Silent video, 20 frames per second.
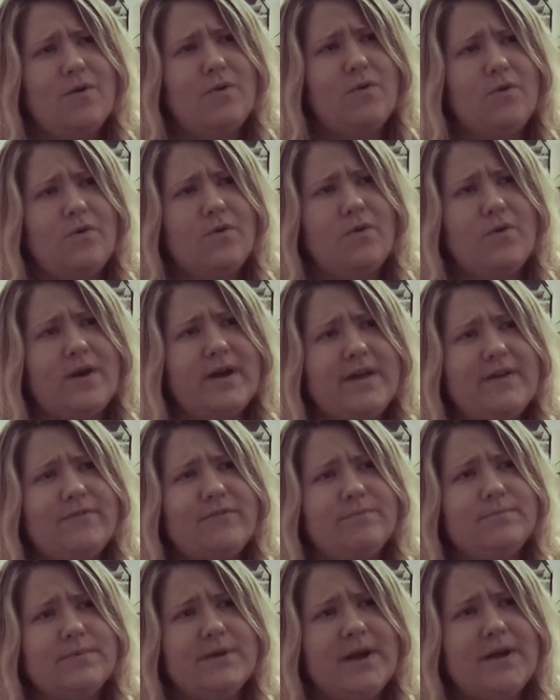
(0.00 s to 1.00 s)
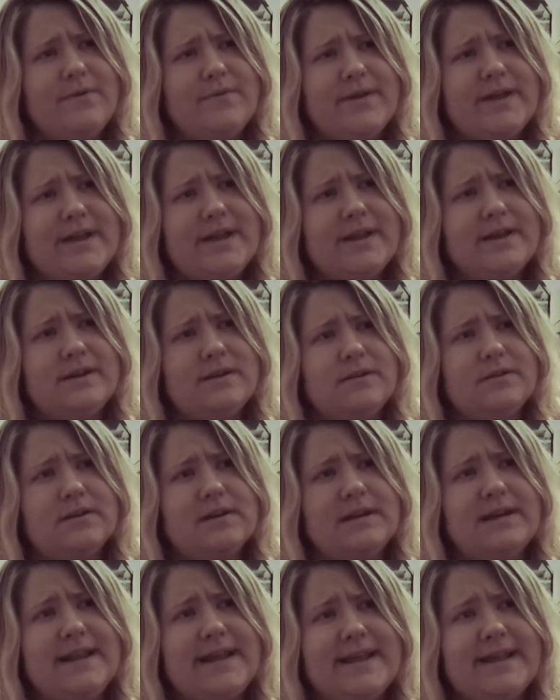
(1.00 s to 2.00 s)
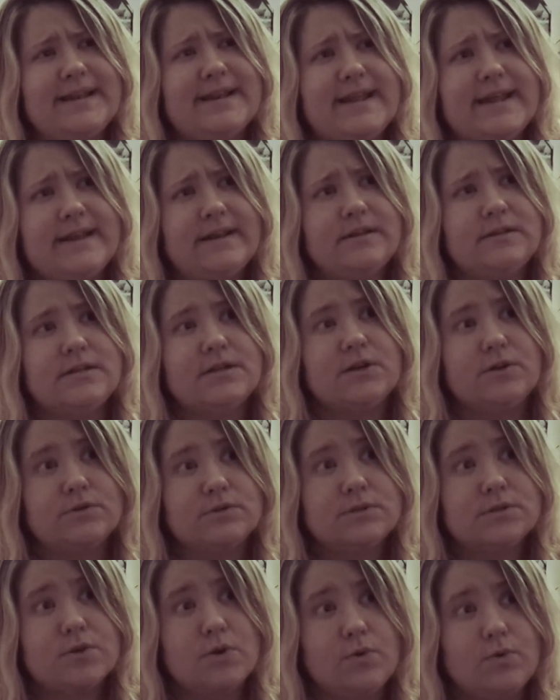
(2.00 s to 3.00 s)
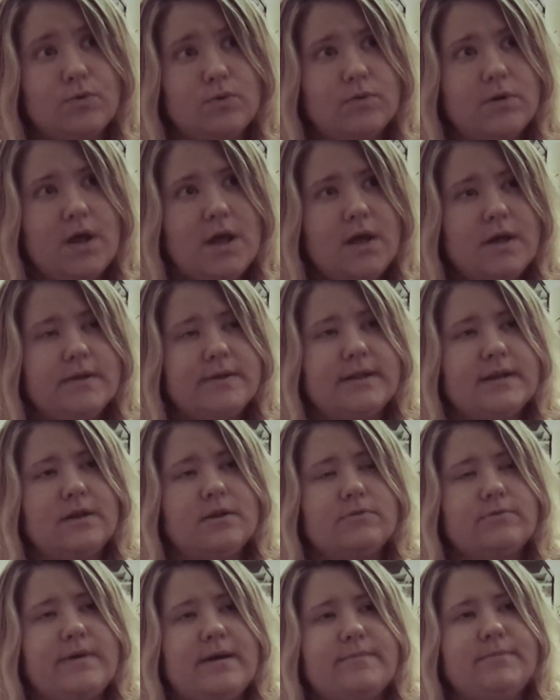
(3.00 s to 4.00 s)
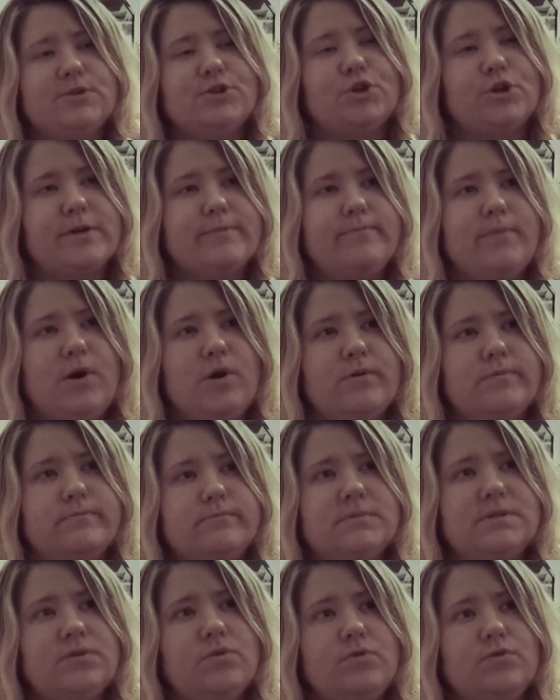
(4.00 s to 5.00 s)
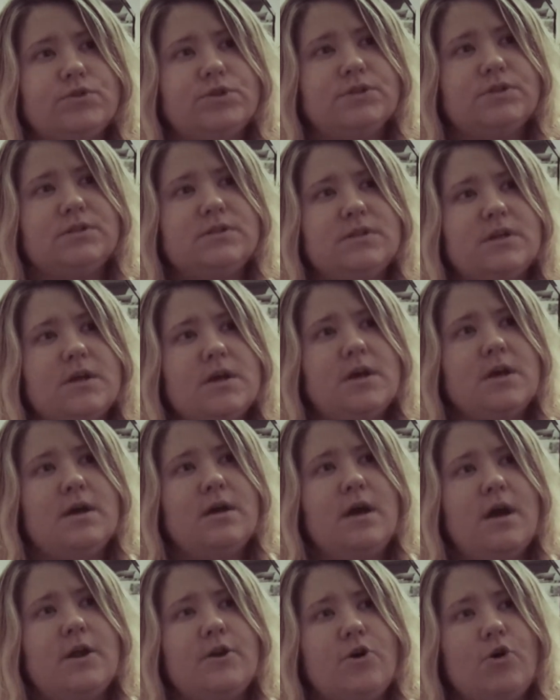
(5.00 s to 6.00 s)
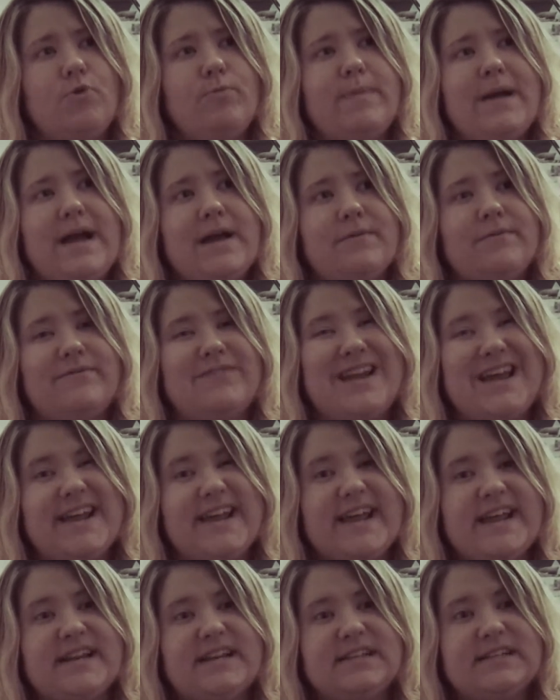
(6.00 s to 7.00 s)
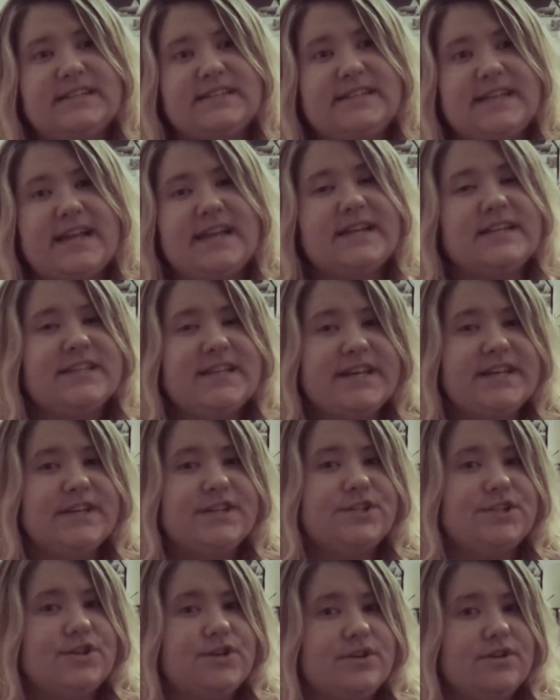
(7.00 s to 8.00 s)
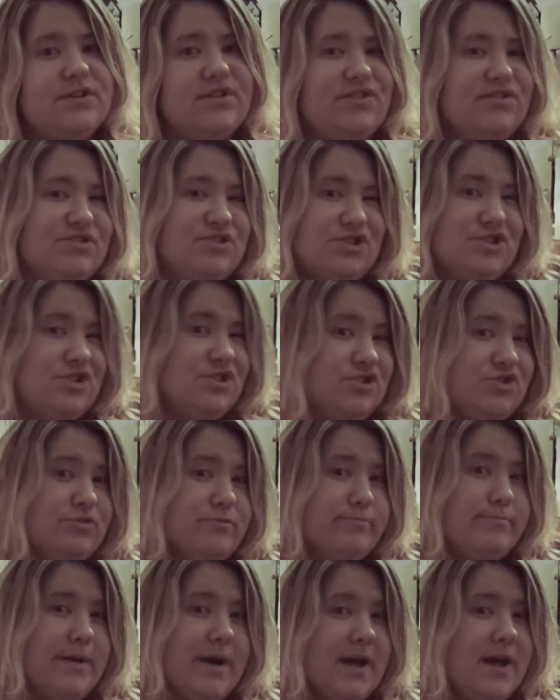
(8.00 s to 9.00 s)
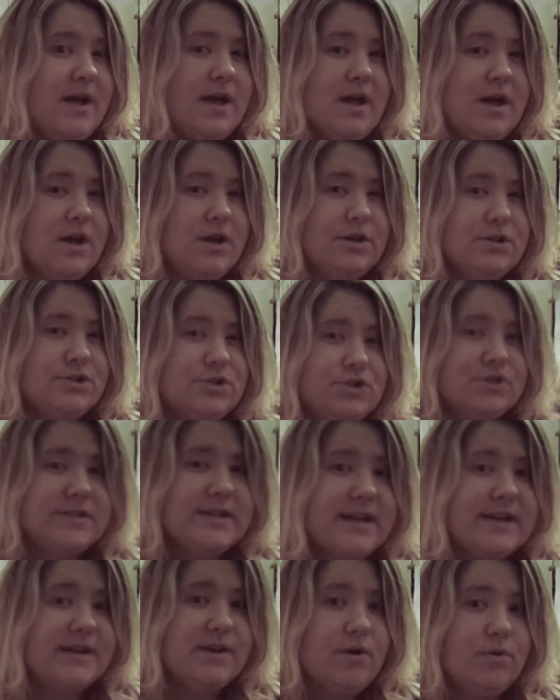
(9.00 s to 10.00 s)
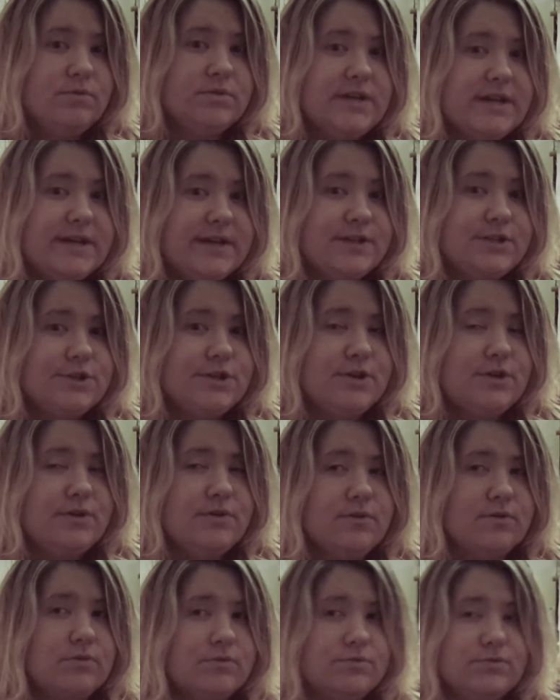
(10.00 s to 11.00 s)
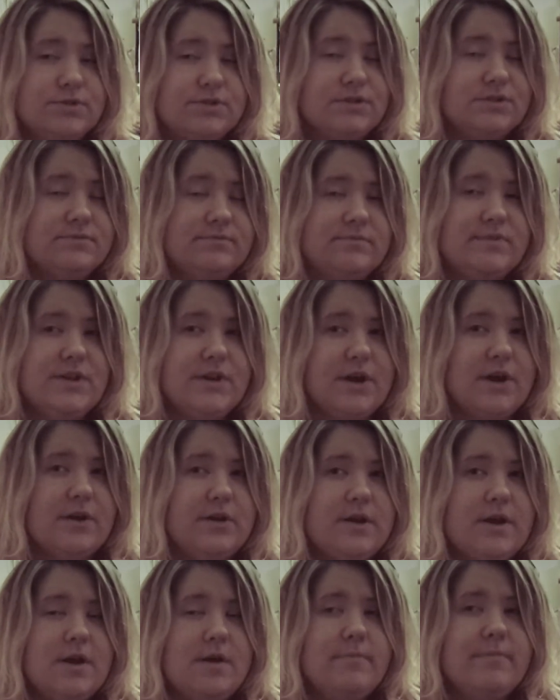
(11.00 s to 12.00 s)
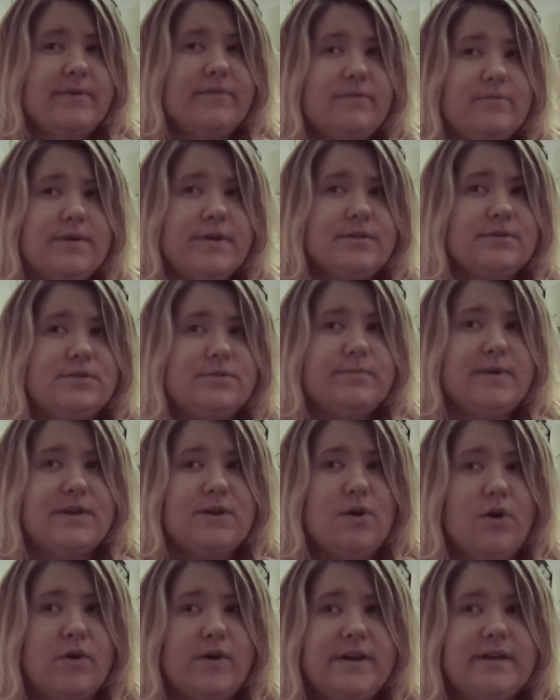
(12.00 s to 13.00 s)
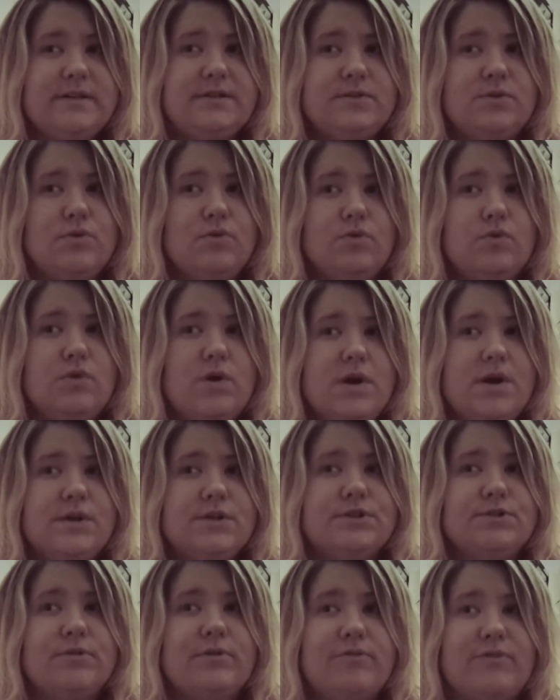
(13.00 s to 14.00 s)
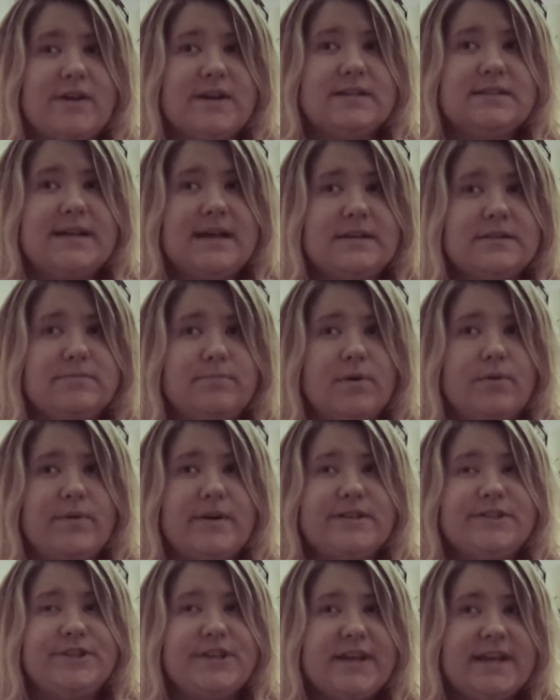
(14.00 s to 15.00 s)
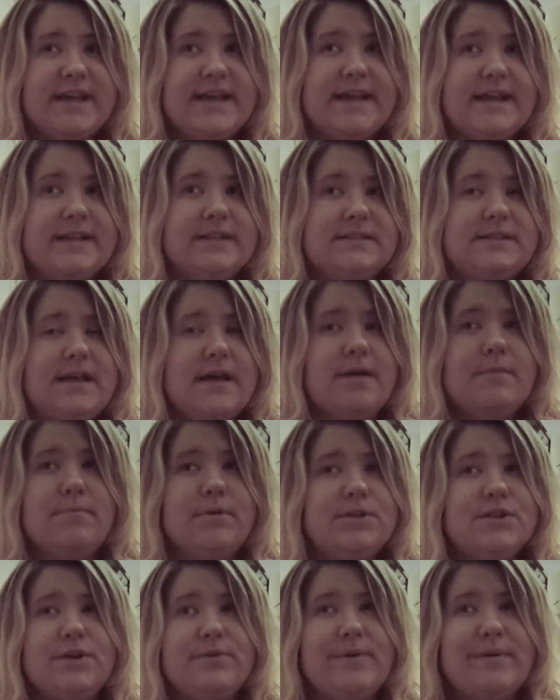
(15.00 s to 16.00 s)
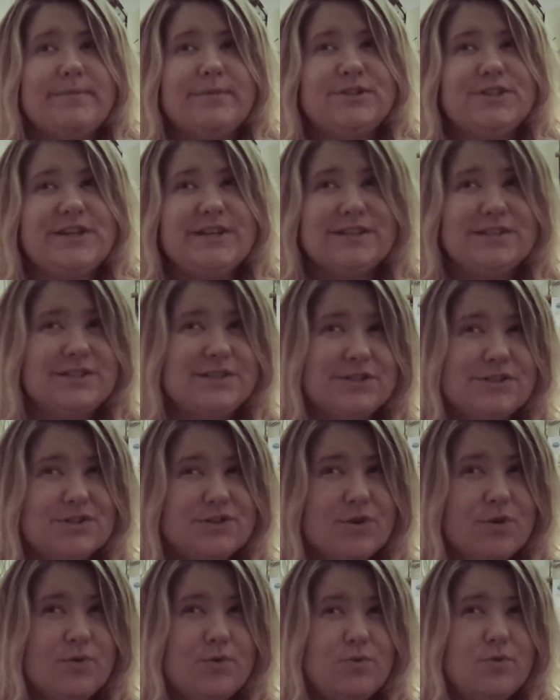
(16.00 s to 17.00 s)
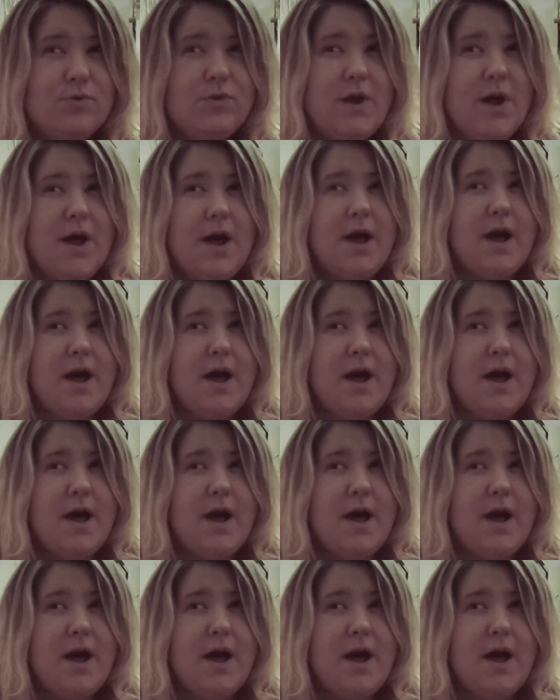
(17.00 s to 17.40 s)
Or if I'm going cleaning to, like, school, then I'd wear my jogging bottoms or just an old pair of leggings and a T-shirt and just a jumper. Just any old T-shirt or just, But if I'm going somewhere nice or to a friend's house, I might wear jeans. But I don't wear my jeans to school.